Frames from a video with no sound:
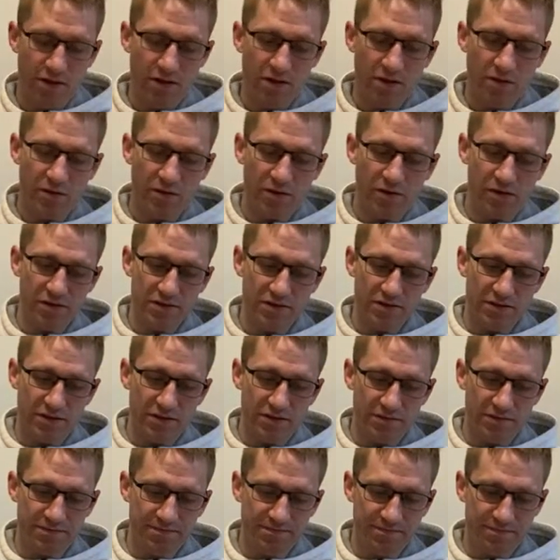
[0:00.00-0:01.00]

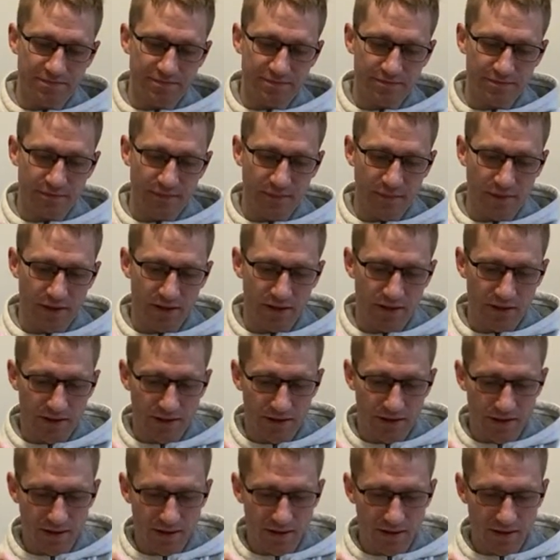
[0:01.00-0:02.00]
Also,
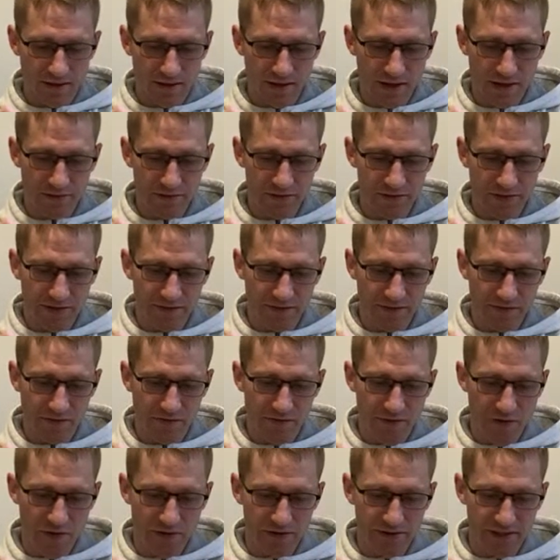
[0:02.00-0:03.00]
I was looking for
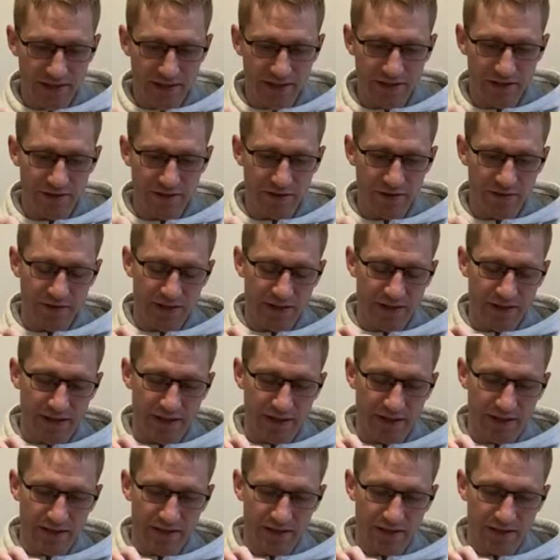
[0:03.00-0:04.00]
folks that can do
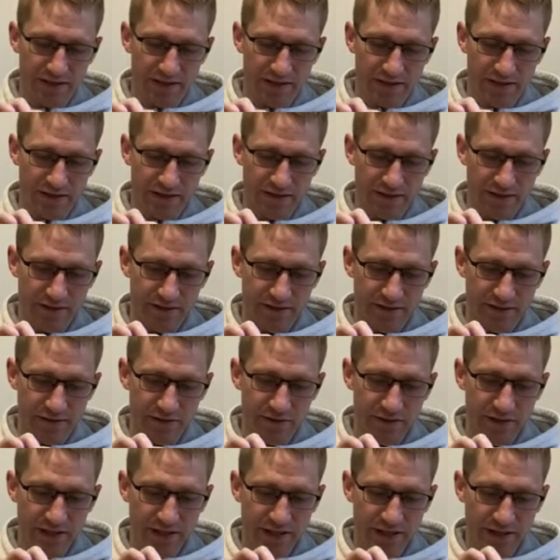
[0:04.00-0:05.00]

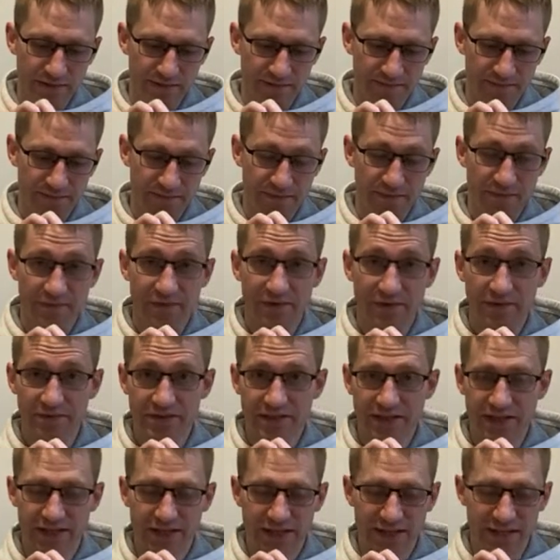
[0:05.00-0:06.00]
kintsugi, if I'm
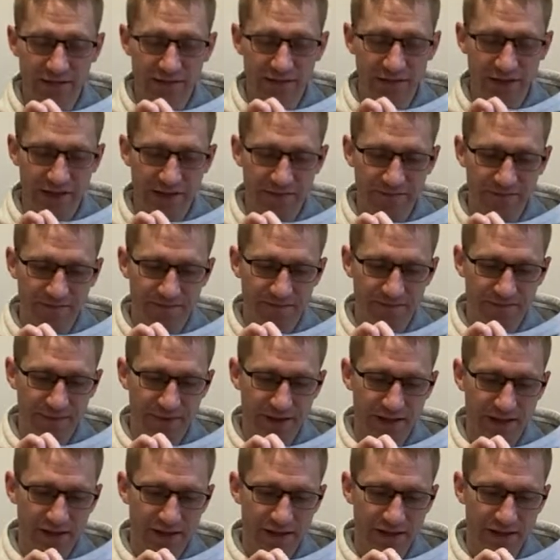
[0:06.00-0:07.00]
saying that right.
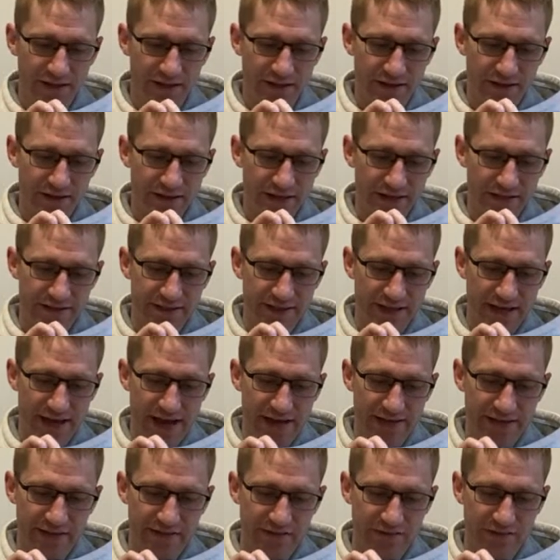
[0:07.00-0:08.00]
That's the
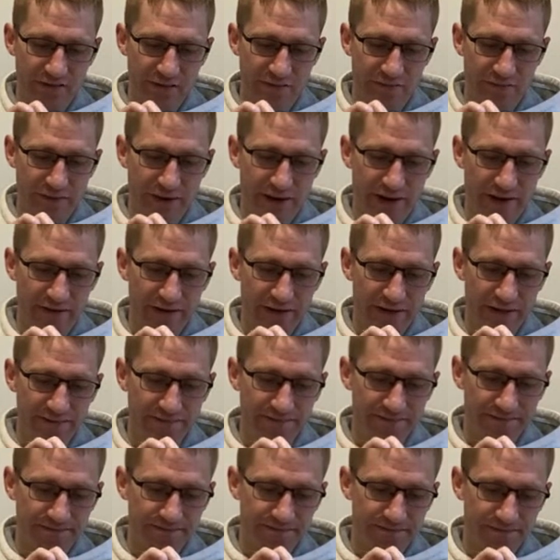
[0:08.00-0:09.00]
act of repairing
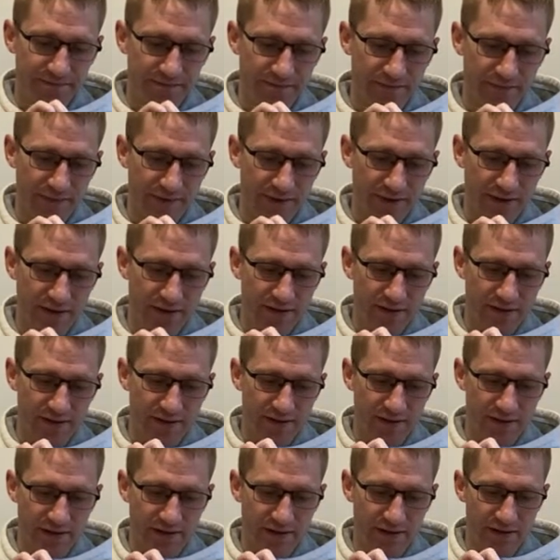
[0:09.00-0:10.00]

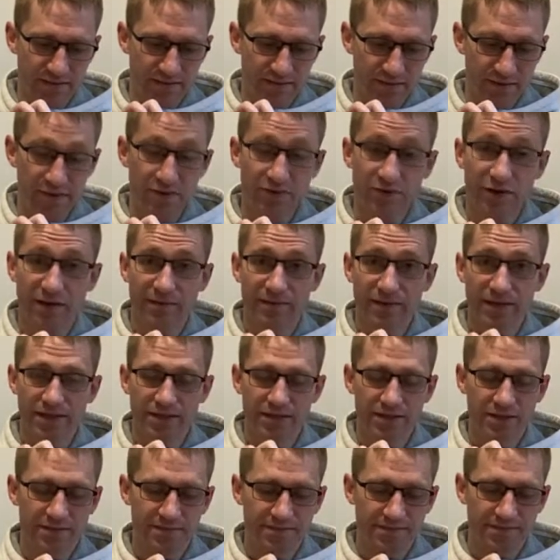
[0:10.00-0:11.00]
ceramics.